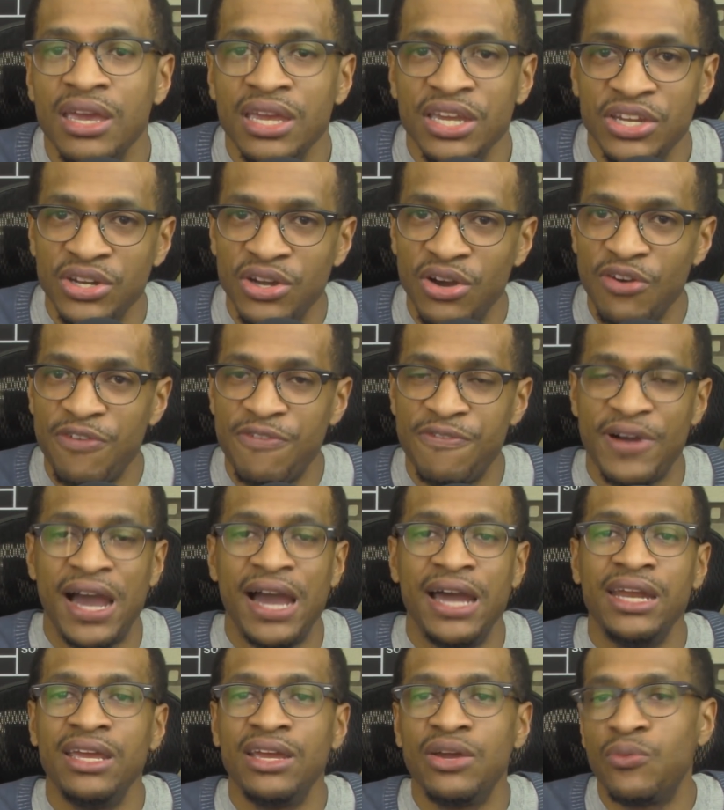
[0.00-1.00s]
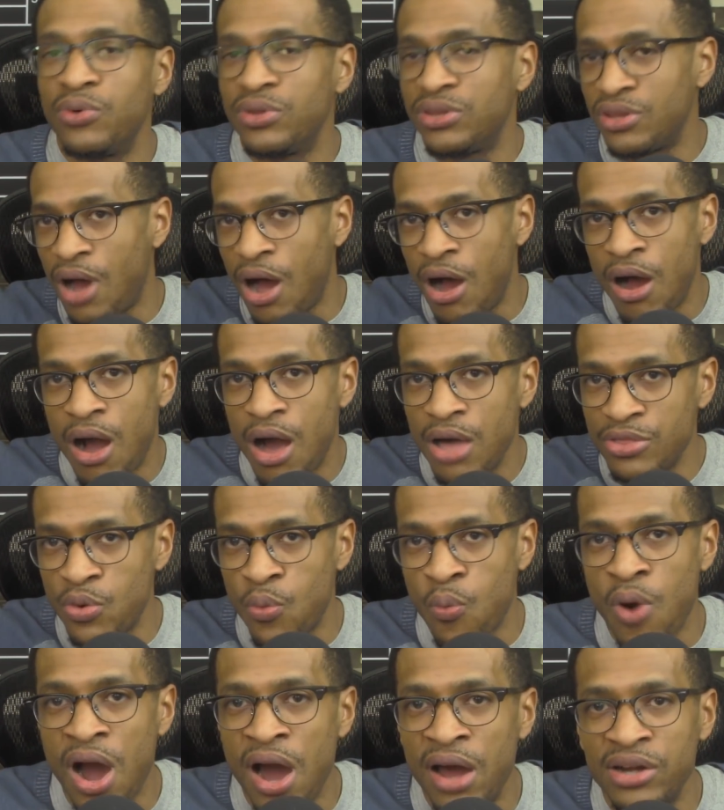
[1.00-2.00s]
you know, fighting with all the
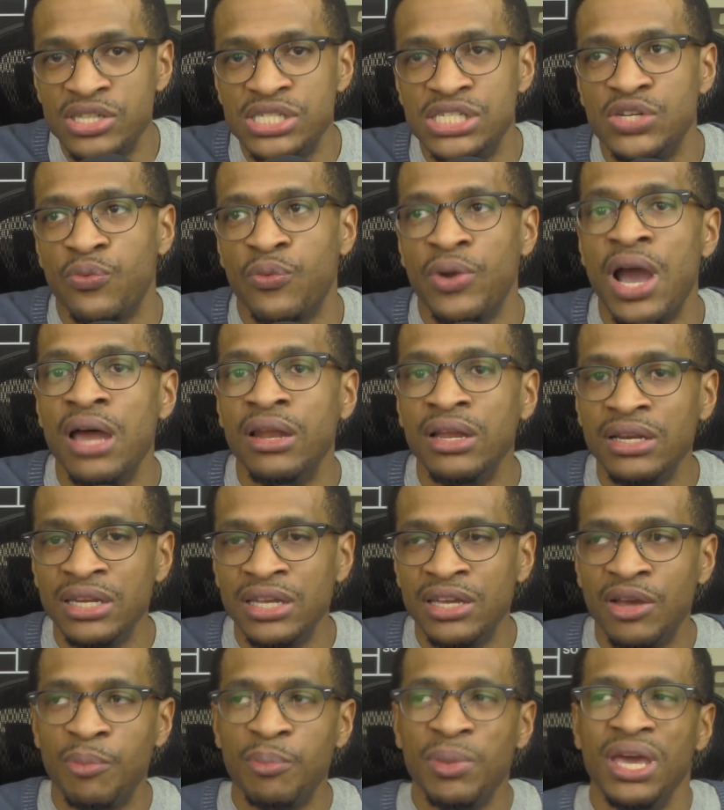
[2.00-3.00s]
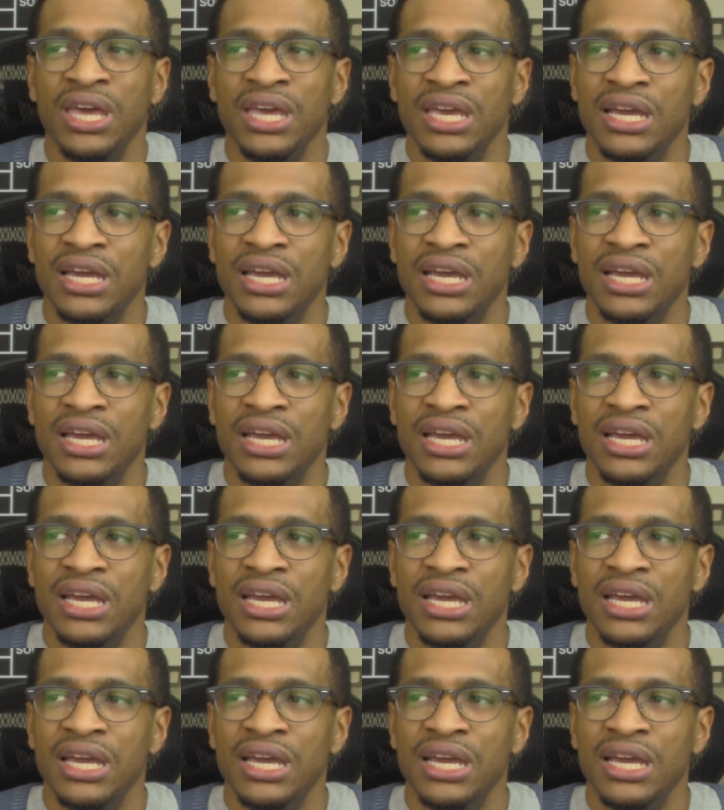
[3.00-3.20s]
water surrounding them.